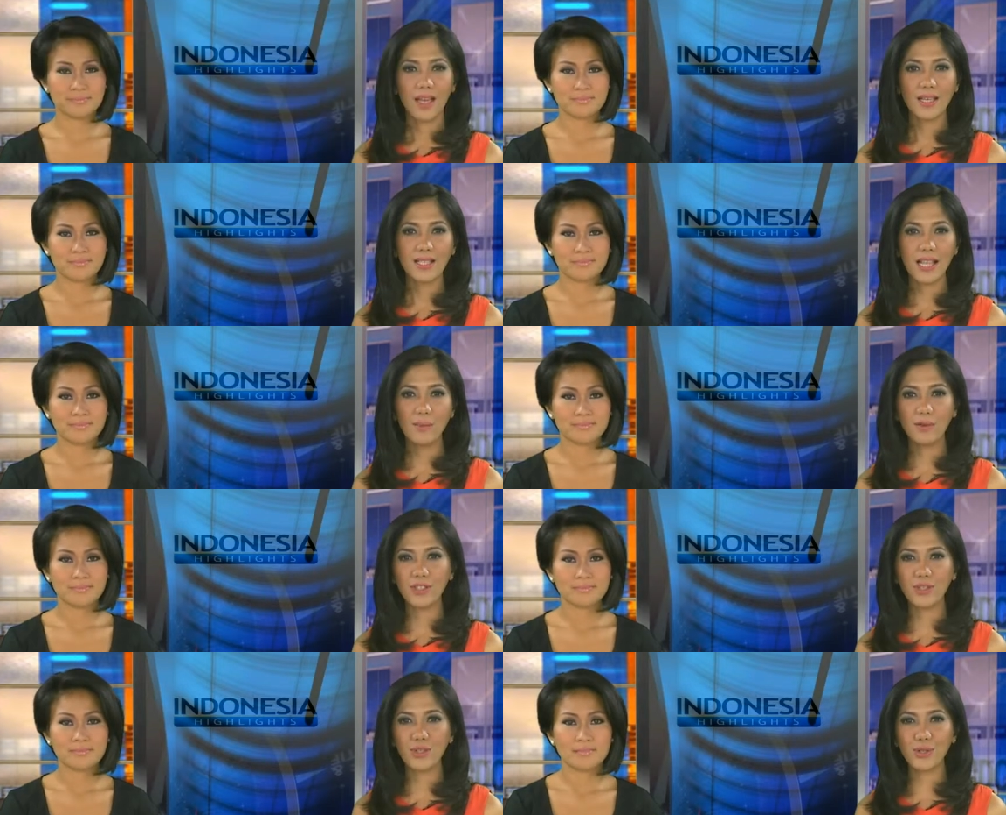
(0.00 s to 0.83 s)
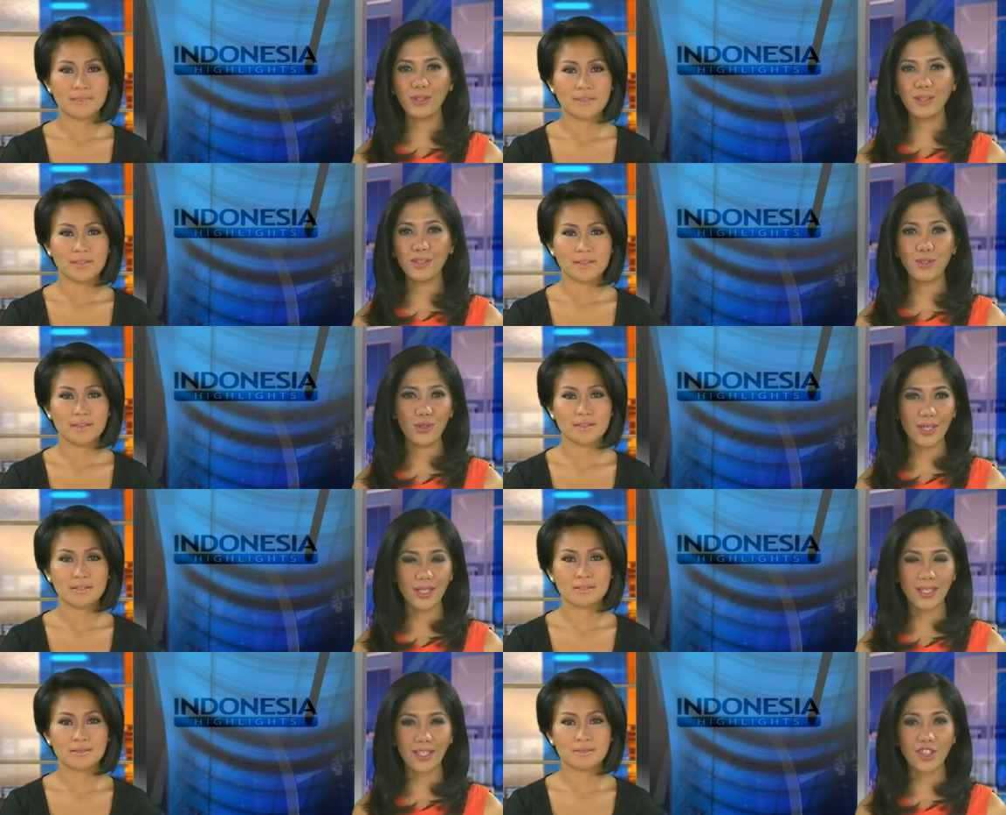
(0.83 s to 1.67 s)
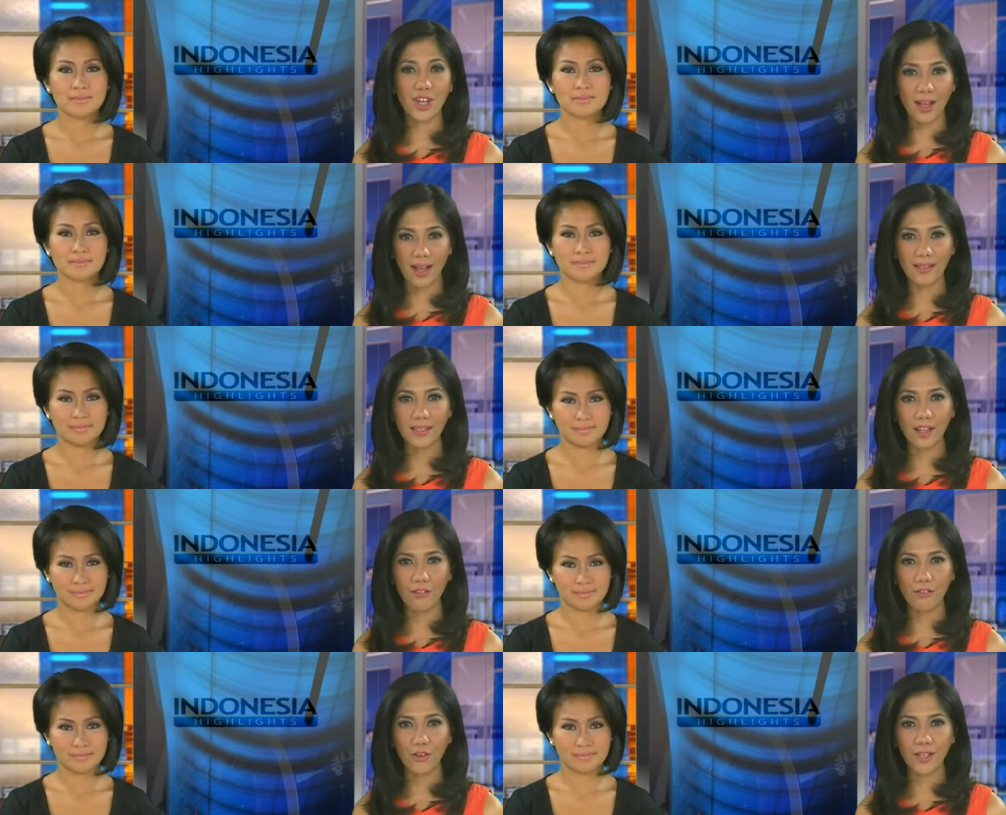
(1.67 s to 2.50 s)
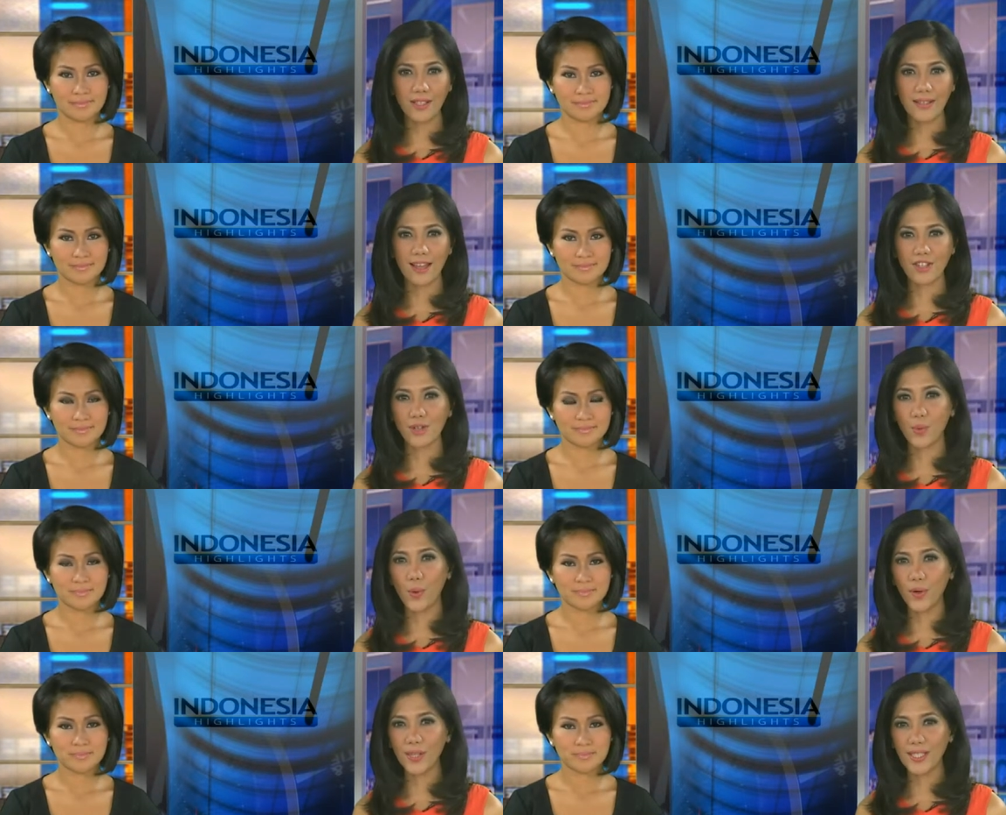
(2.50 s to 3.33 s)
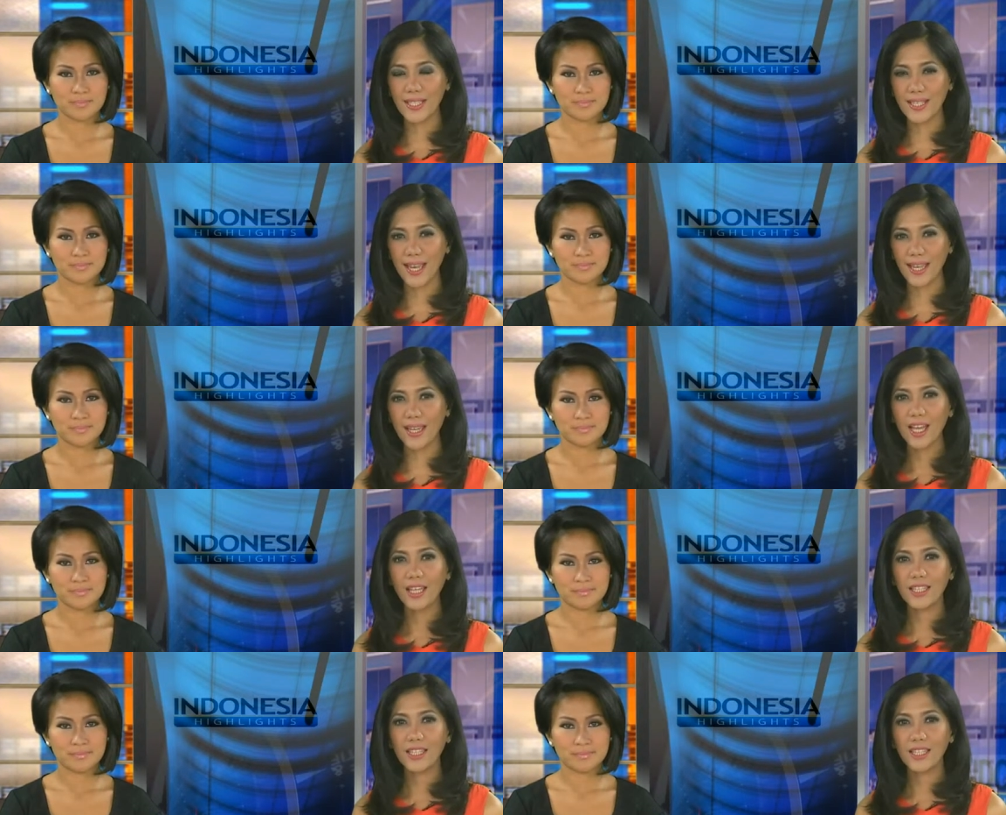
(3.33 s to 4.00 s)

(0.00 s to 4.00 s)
Speaker 1: As laborers took the streets in Jakarta for International Workers' Day,